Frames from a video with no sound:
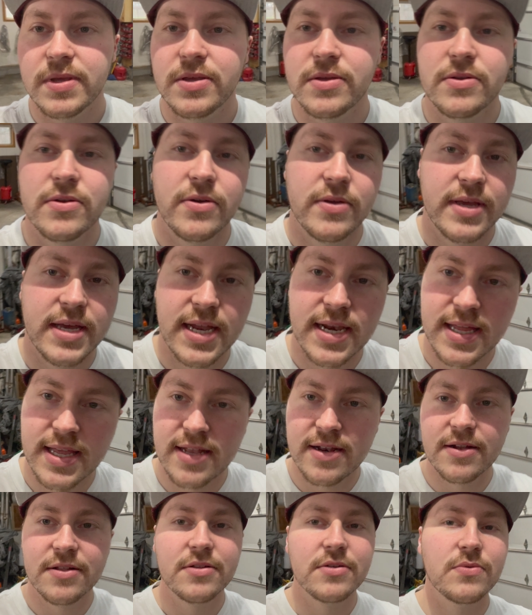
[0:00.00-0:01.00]
You know, you got to get
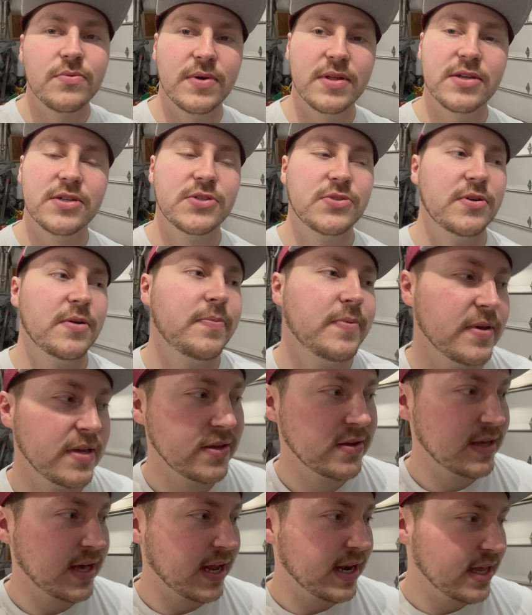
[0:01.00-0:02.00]
under the weather stripping.
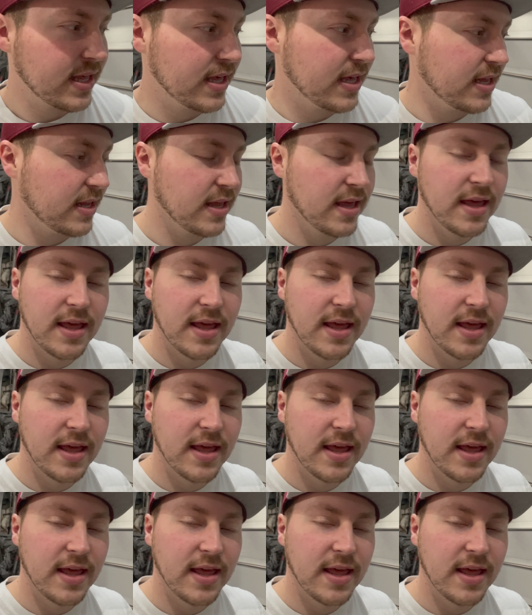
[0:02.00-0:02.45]
You got to get,